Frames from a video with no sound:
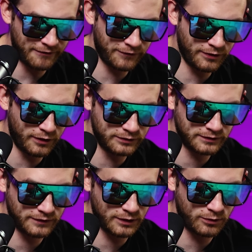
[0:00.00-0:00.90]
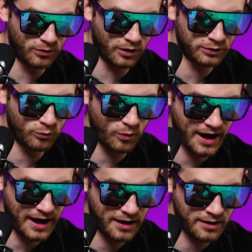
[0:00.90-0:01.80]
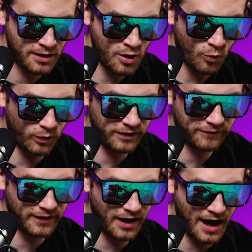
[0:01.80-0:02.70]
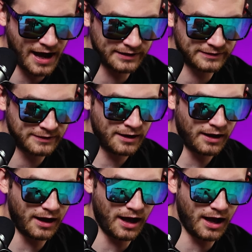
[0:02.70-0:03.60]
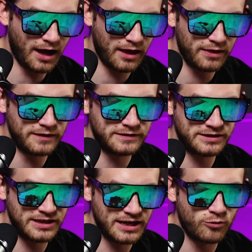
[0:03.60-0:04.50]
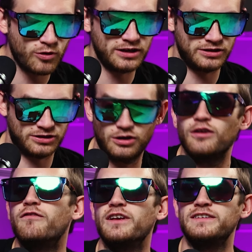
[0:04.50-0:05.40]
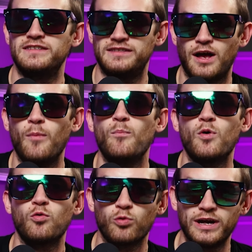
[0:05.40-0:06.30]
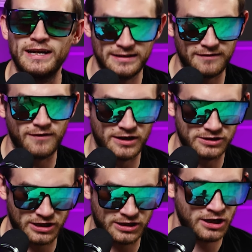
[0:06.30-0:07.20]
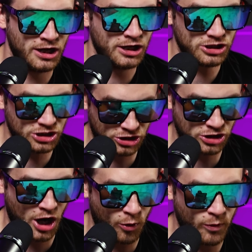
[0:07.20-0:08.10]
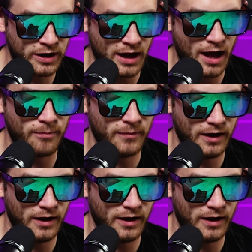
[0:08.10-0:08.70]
And for those of you who aren't aware, we've got uh, the Secret Service Submarine Division showing up.